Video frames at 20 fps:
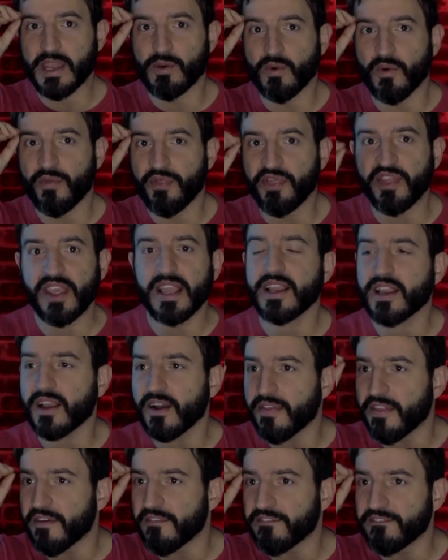would think
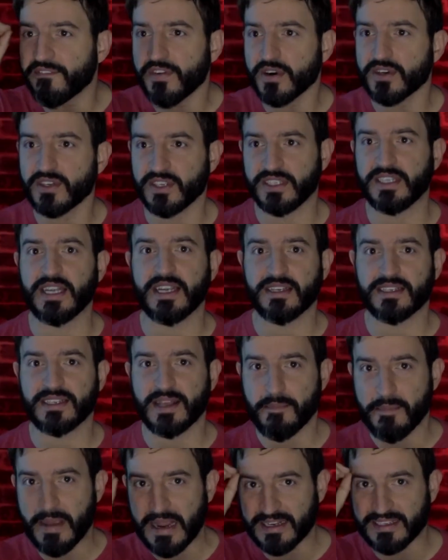of the first things
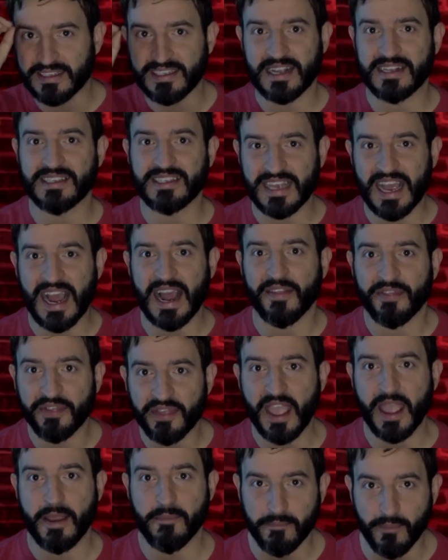that make sense at
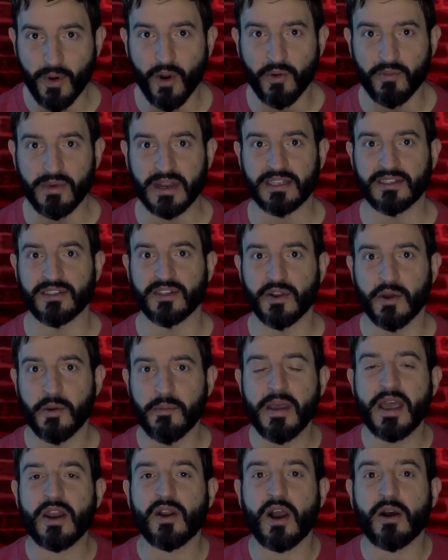that moment, no
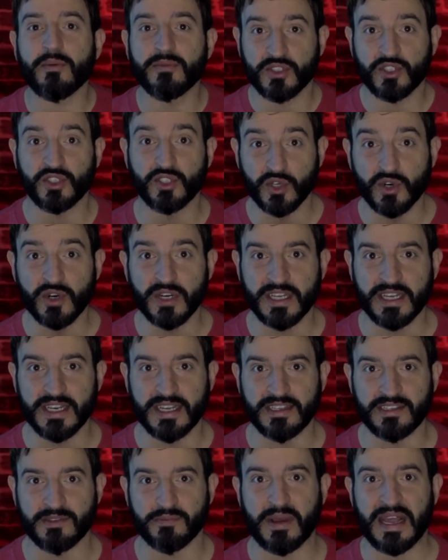matter how absurd it
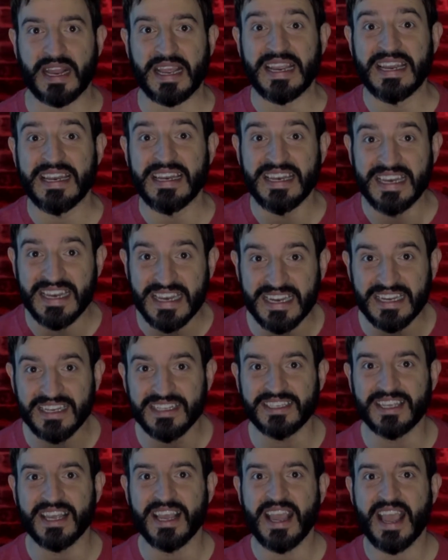is, but it
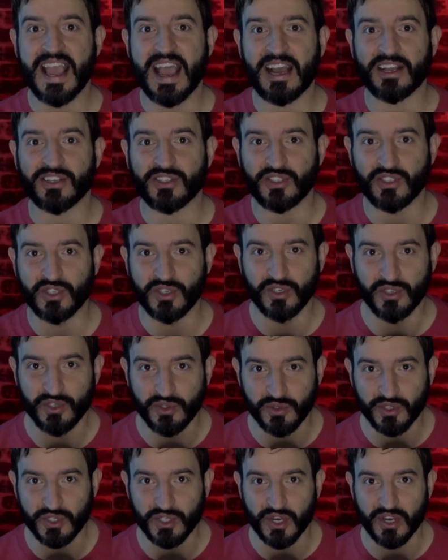needs a
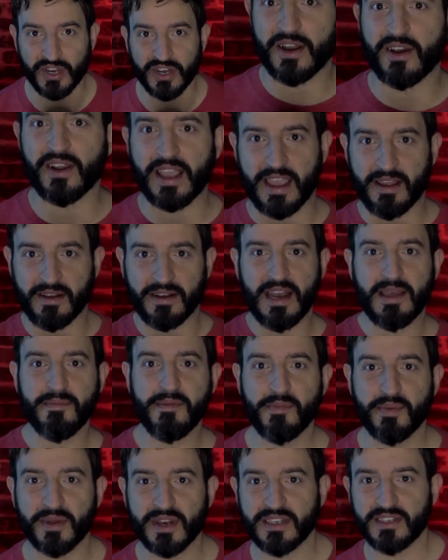solution. Okay, let
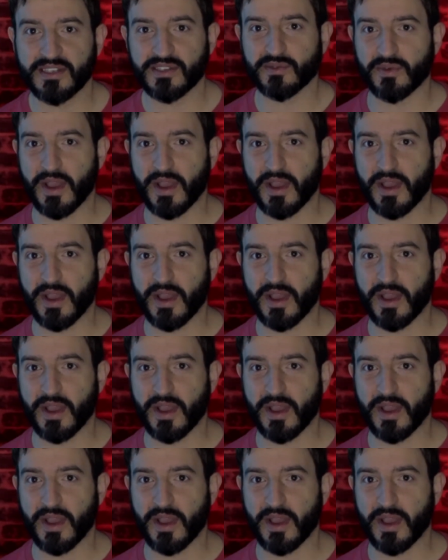me put it this